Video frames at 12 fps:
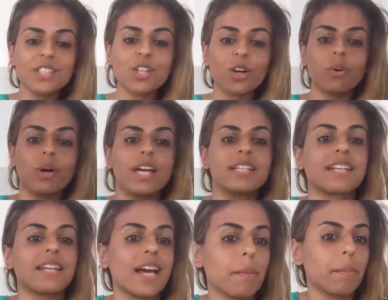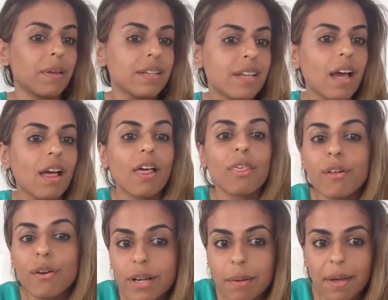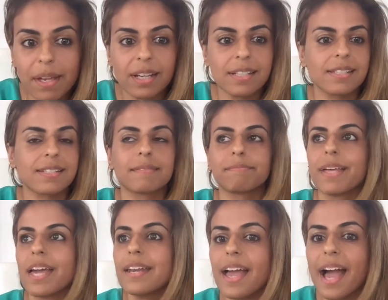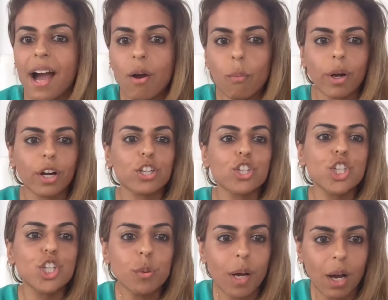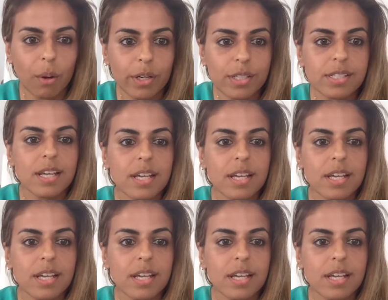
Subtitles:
So did it happen 30 minutes, an hour, 2 hours?